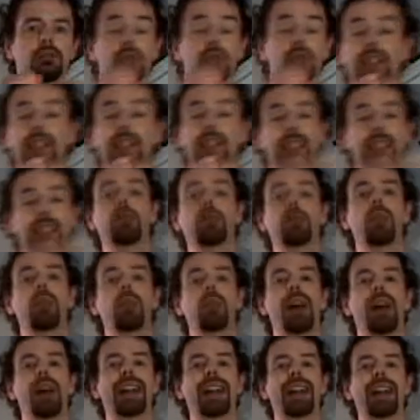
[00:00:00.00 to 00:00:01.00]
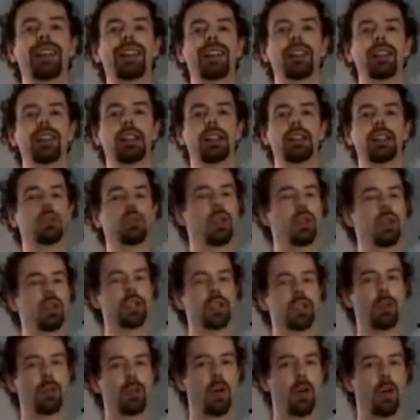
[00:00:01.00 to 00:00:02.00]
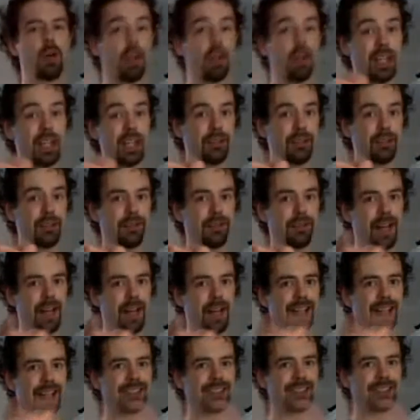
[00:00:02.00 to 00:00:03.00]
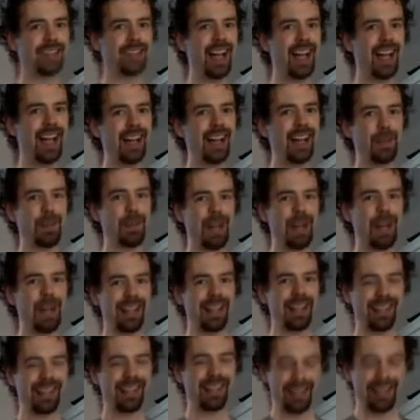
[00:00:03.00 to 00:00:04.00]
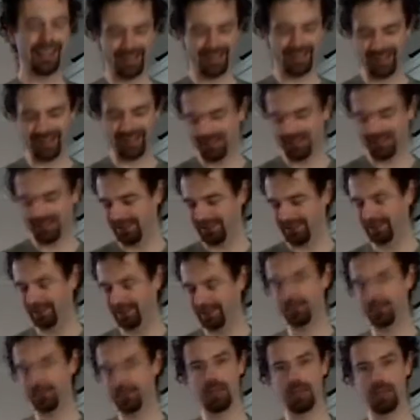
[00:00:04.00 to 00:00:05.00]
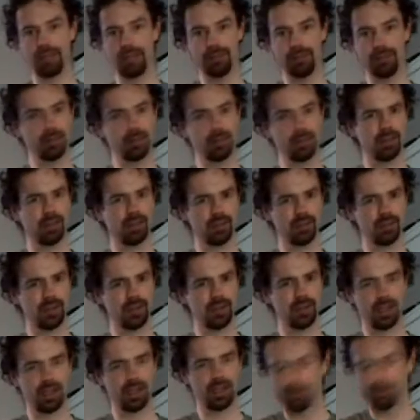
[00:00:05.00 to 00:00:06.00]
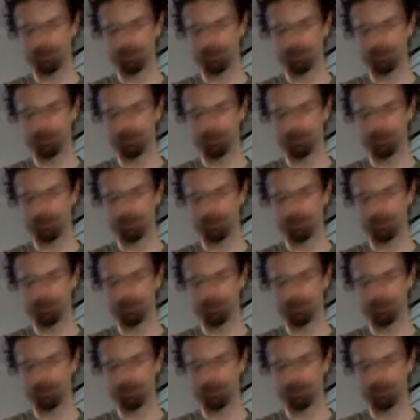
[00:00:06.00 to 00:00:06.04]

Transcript: And we're back Once more, the final time, I think. Maybe. We shall see.